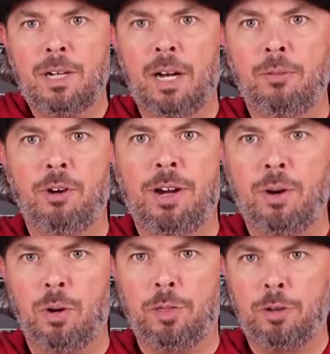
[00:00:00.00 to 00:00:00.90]

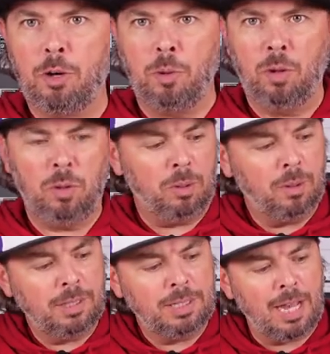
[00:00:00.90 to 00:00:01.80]
covering or thermal
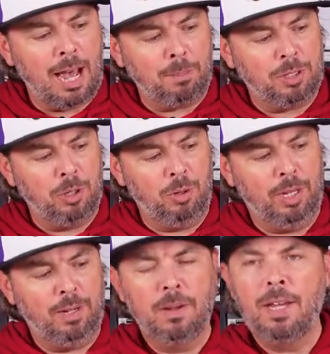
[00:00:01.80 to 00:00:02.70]
top to it,